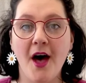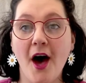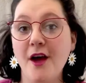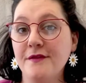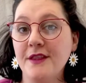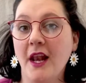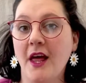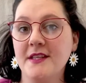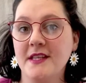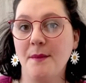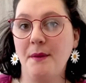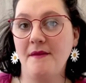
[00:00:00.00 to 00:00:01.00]
Over the
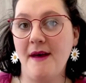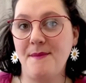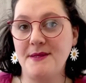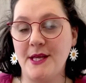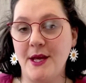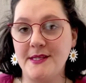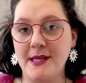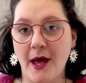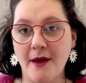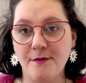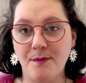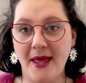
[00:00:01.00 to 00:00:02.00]
last couple of episodes
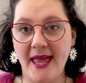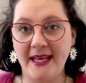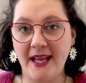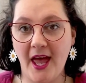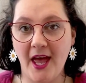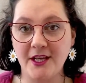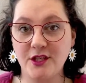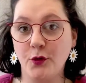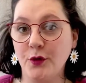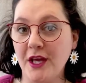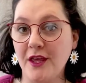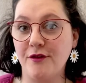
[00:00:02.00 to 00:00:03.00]
I've been
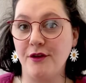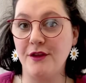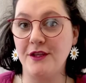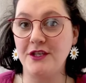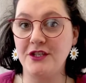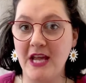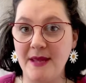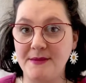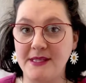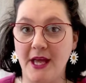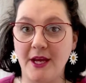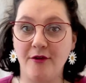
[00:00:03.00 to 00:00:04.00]
talking through the shapes
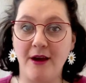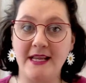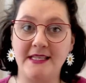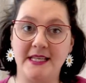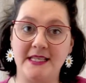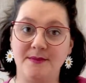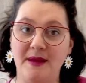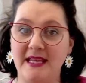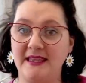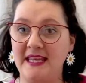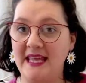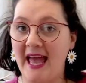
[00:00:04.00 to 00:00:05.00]
that I created to
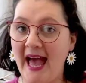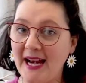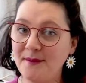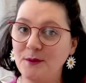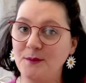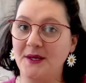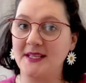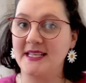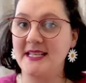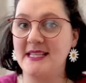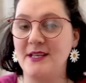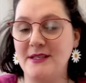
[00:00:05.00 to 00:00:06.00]
make the animal
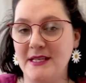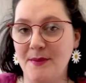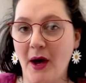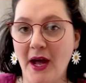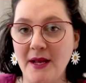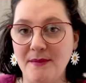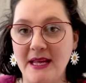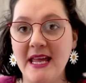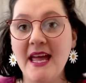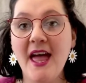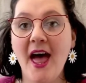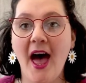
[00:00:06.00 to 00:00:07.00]
baskets that you see behind me,
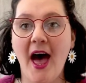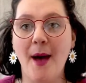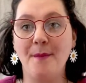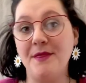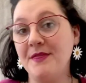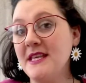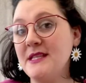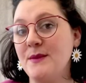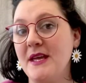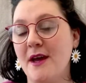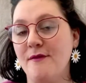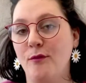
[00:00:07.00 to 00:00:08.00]
but this
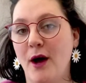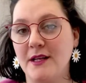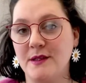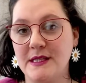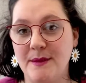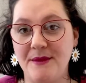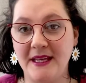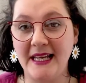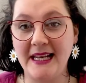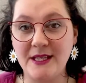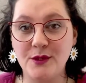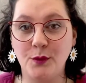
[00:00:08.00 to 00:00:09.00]
week I've worked on something
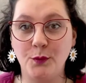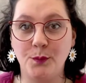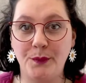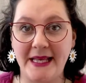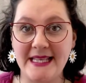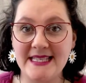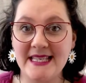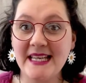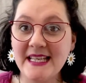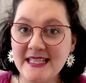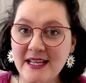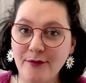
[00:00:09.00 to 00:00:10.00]
a little bit
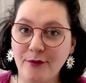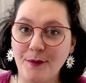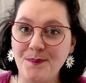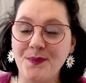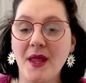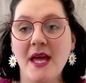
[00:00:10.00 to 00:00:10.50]
different.